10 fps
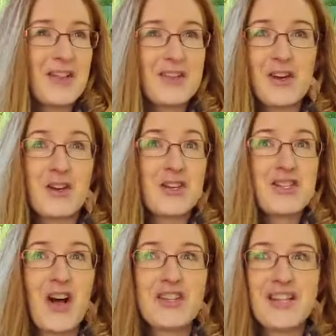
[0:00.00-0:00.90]
your
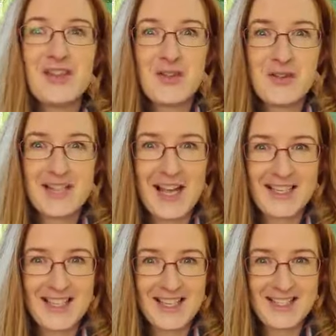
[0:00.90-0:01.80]
child's
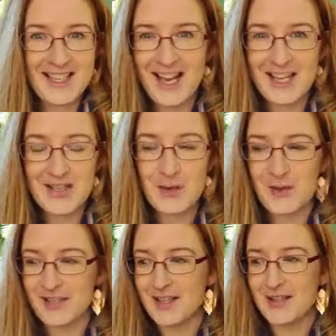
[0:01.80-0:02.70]
enthusiastic to get into
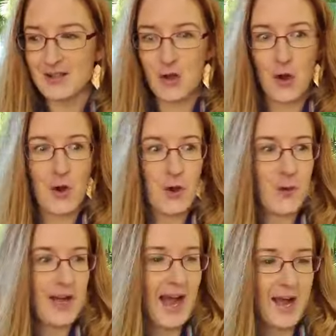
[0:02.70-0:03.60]
because it's
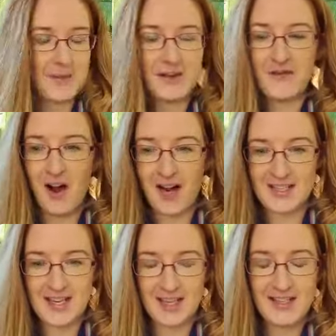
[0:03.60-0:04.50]
so
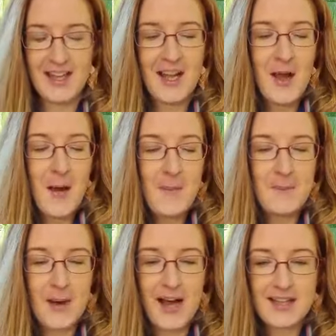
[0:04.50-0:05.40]
inviting,
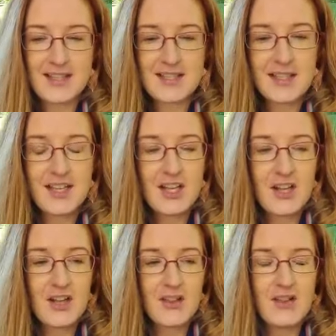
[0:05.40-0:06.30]
but
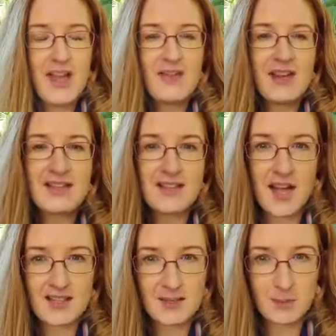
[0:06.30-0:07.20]
then they
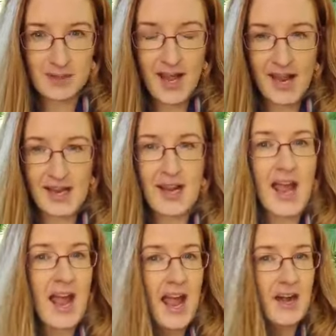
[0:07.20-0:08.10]
start to play
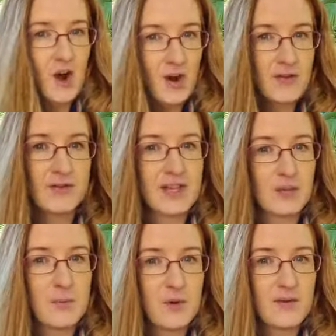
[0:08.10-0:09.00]
and hopefully
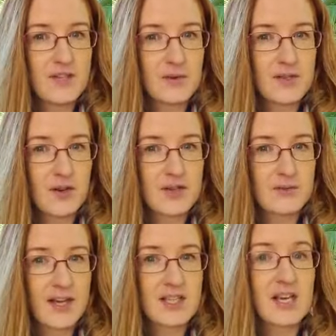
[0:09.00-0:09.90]
it'll move into its own
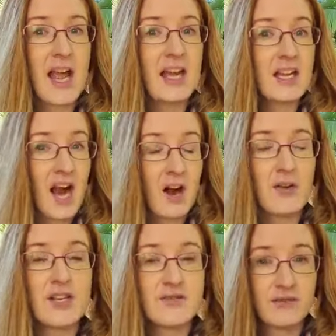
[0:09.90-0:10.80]
direction and
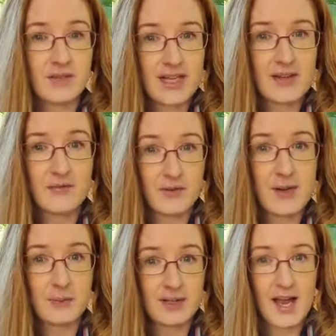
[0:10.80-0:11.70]
encourage free
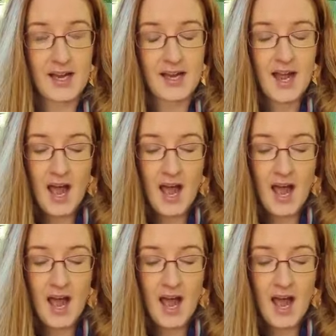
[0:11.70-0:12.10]
play.